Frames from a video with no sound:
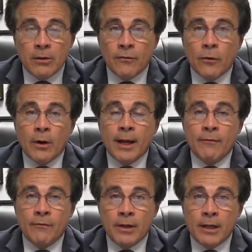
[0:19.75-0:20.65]
for a
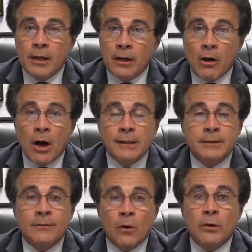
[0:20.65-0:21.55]
fee, a
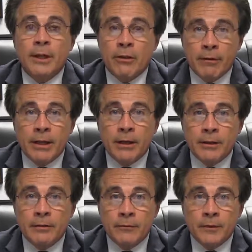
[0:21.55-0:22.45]
cost of only
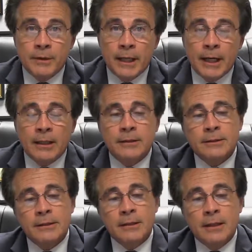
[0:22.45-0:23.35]
$350.